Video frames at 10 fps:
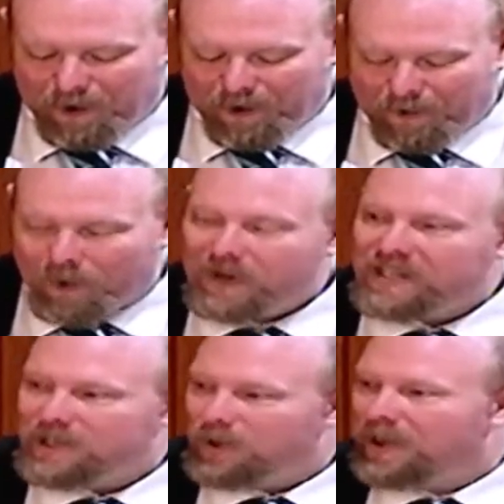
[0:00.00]
When we
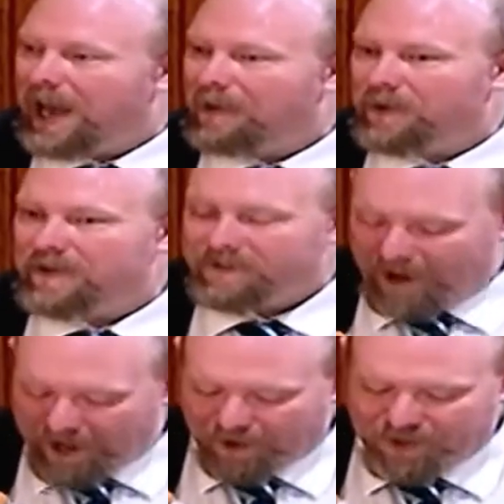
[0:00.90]
do that, we
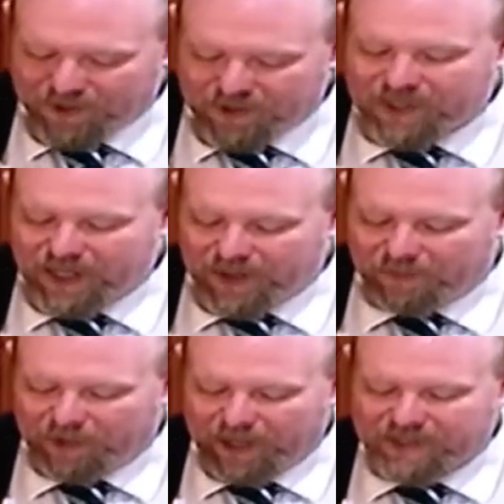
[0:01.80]
fail to see the
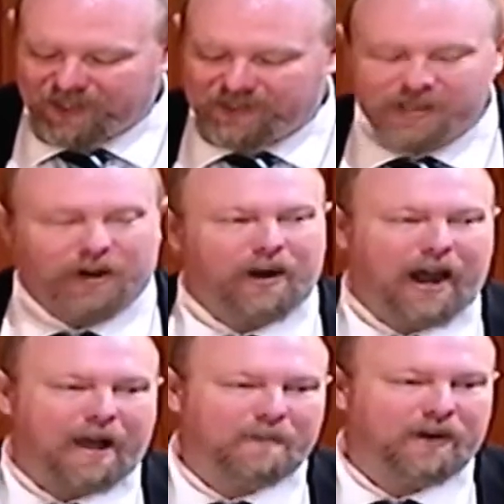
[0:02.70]
blessings that are
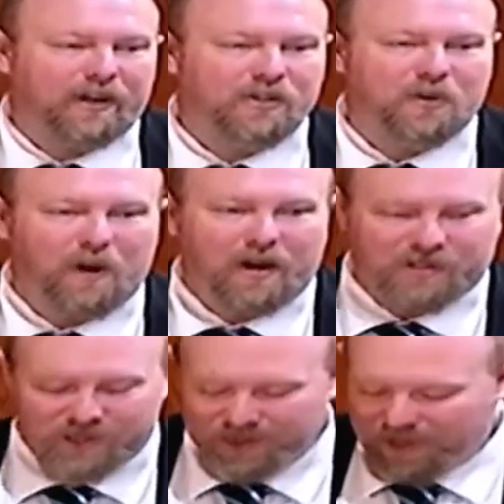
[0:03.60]
happening to
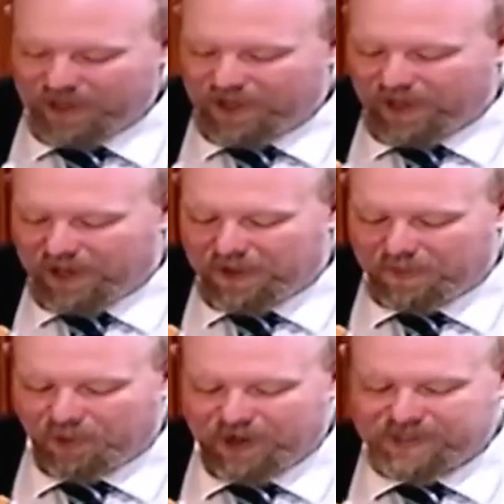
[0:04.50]
us in the
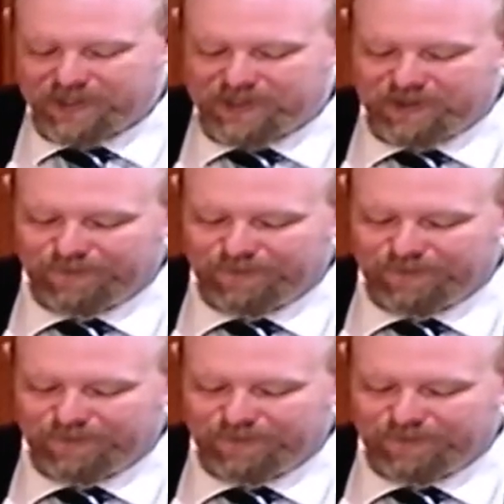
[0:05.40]
present.